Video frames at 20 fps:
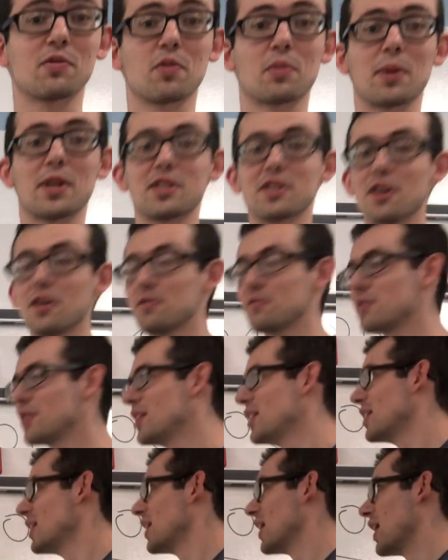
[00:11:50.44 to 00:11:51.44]
for myself,
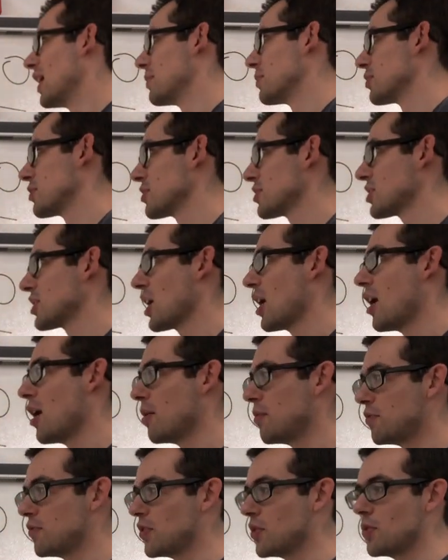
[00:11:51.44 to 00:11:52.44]
they're just a
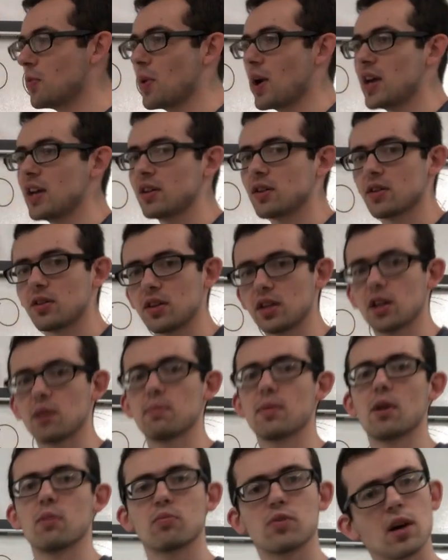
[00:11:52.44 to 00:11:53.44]
helpful way to think
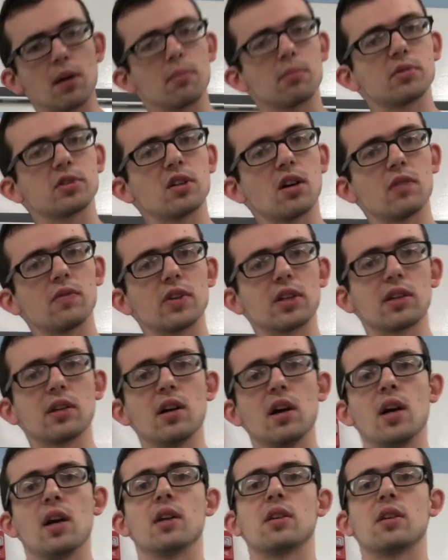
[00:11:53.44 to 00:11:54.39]
about problem solving,